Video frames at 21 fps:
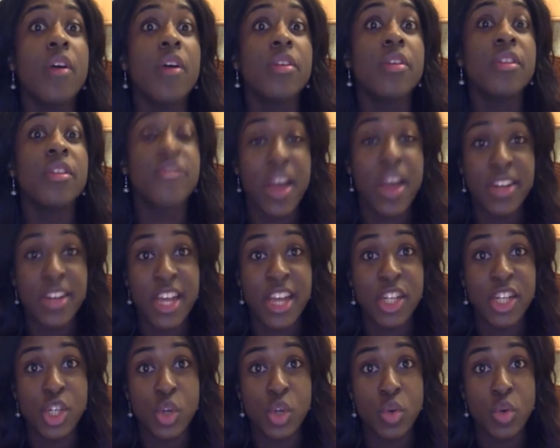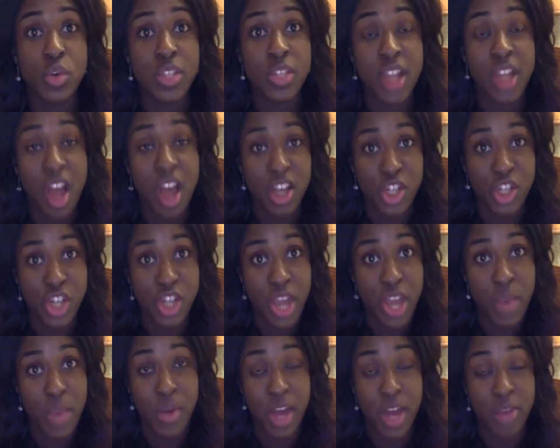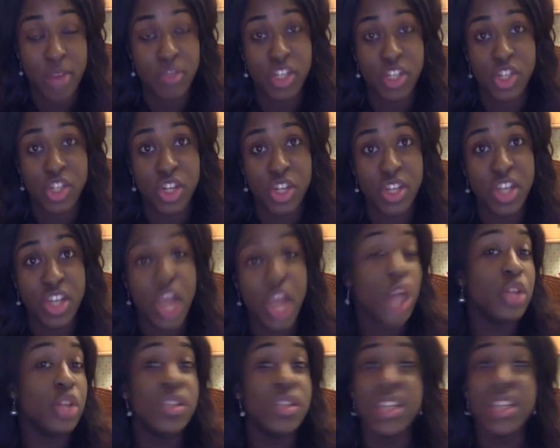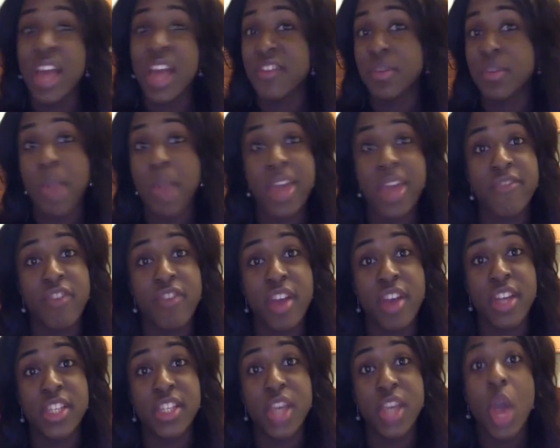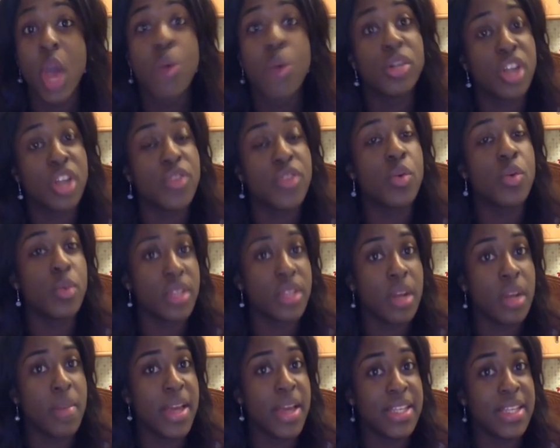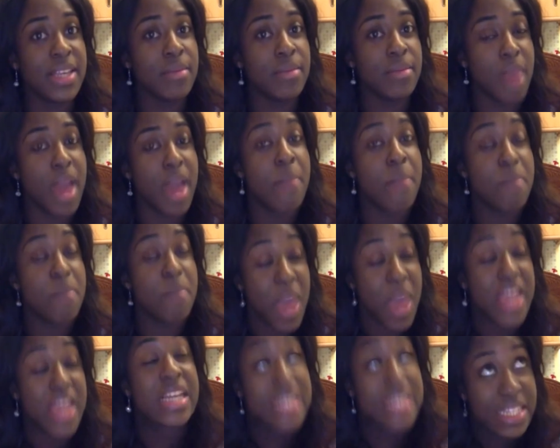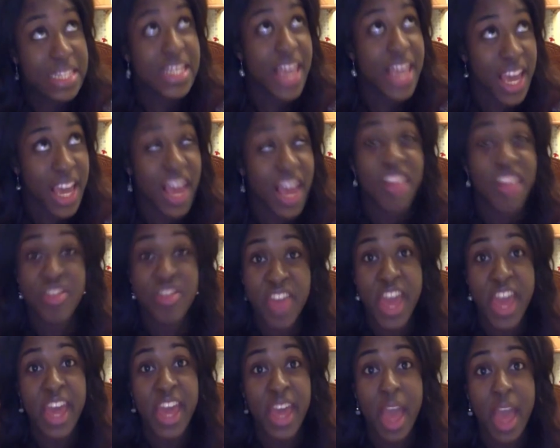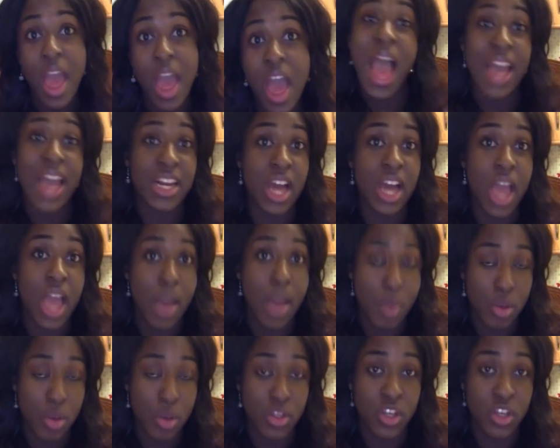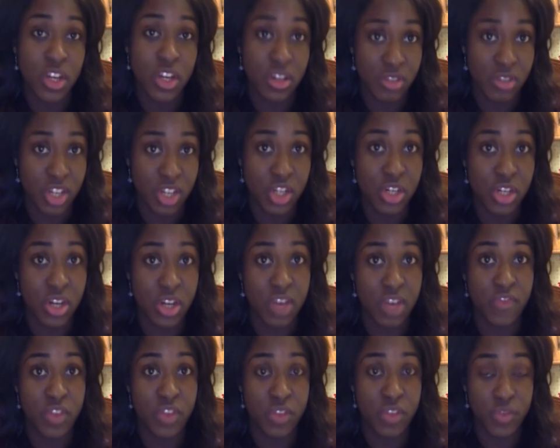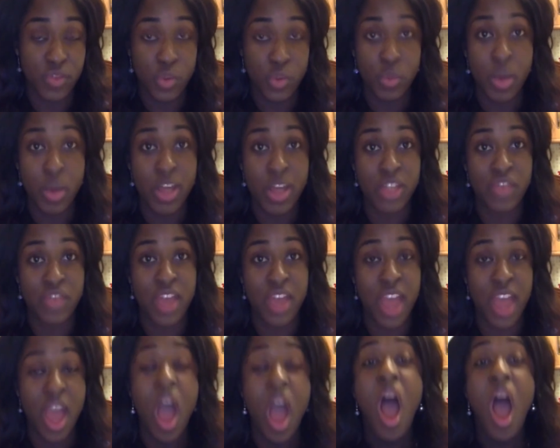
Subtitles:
the foundation course last year when I auditioned, you didn't have to pay for it, which I thought was an amazing, amazing thing. And I am also going to audition for the full bursary.